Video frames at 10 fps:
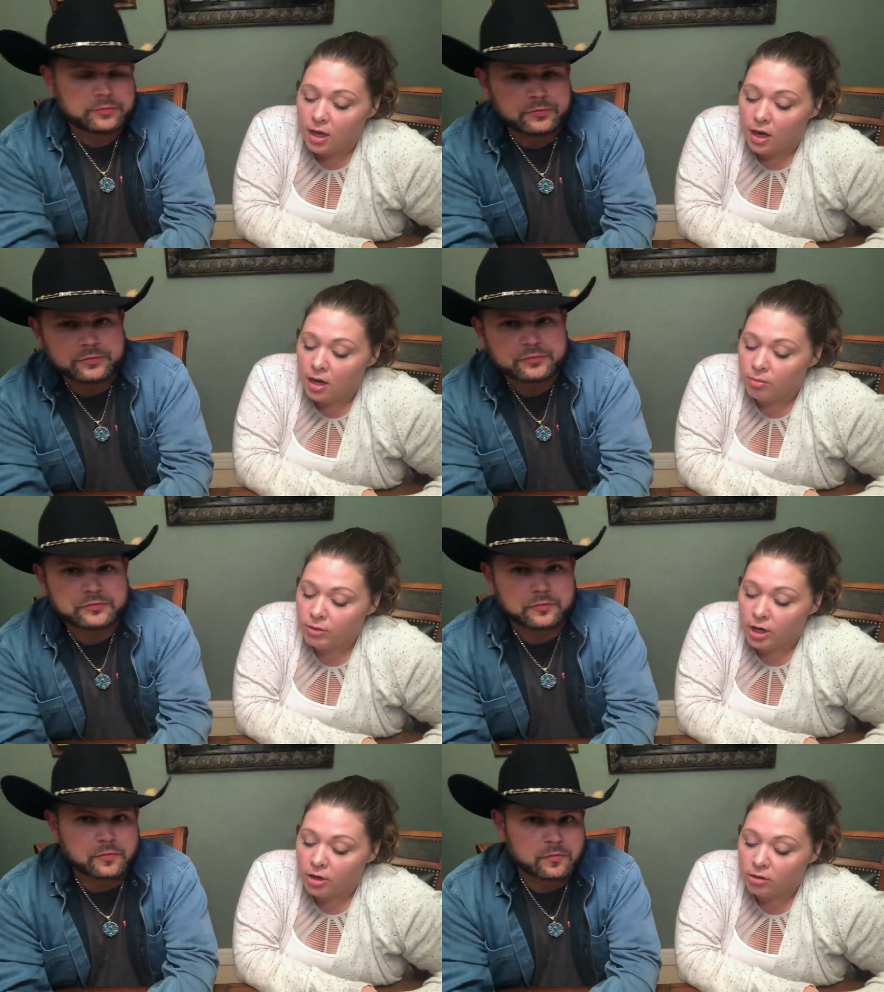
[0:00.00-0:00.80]
Speaker 1: Um, we
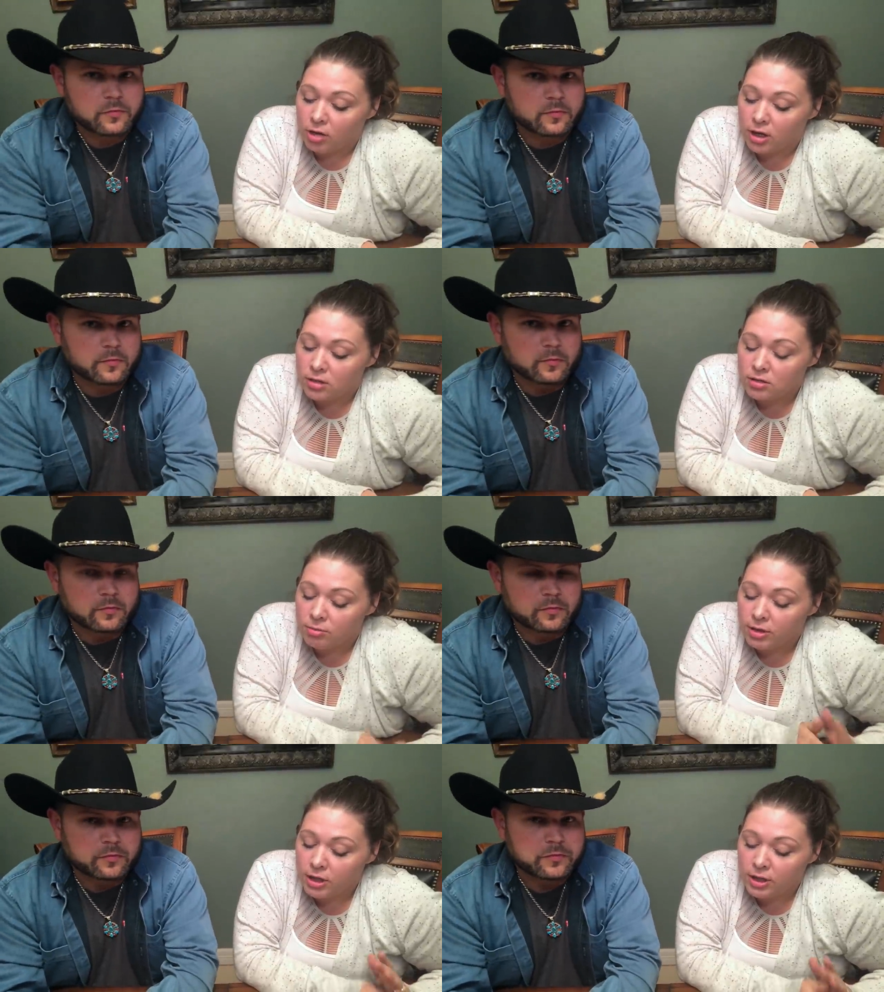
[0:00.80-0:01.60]
heard a lot, so
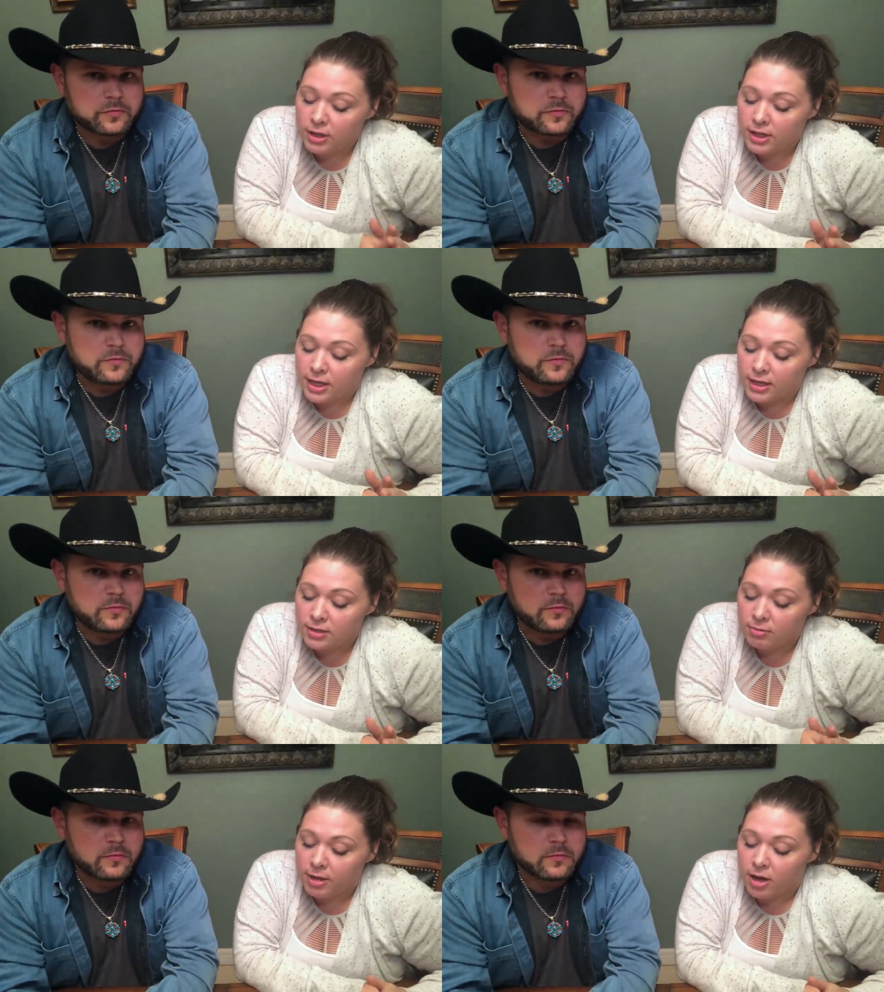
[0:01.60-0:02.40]
many good things
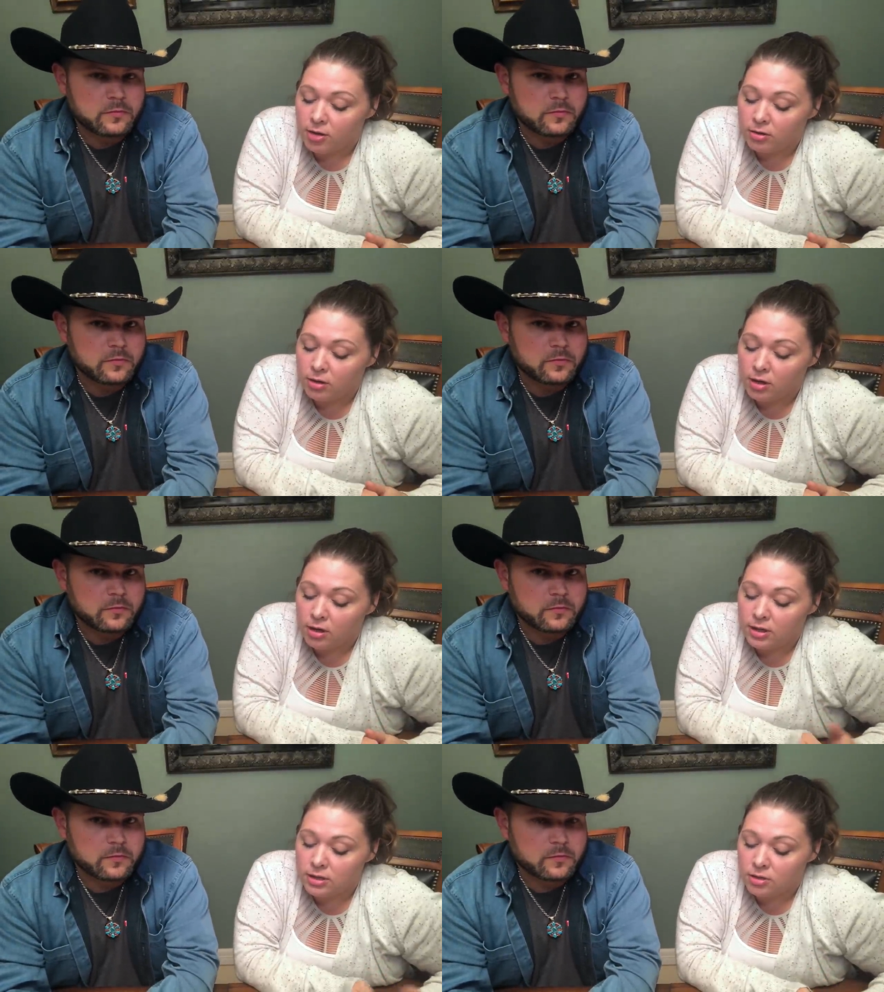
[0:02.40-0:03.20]
about uh,
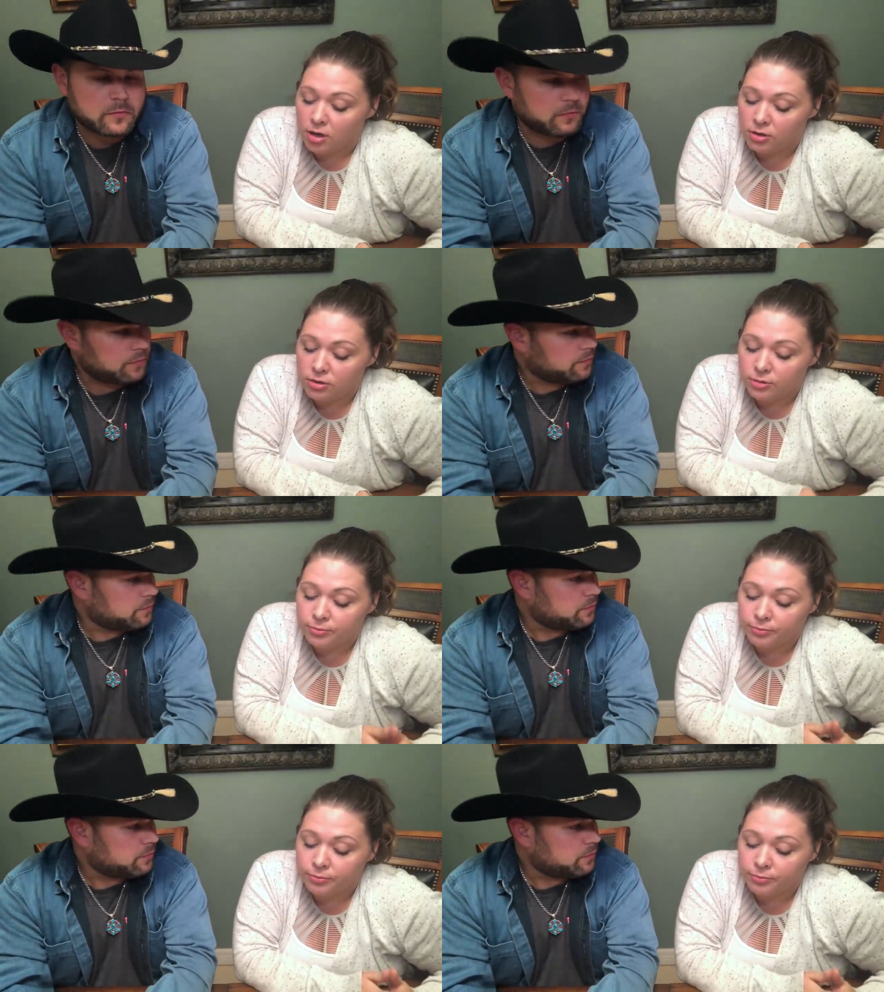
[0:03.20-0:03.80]
this doctor,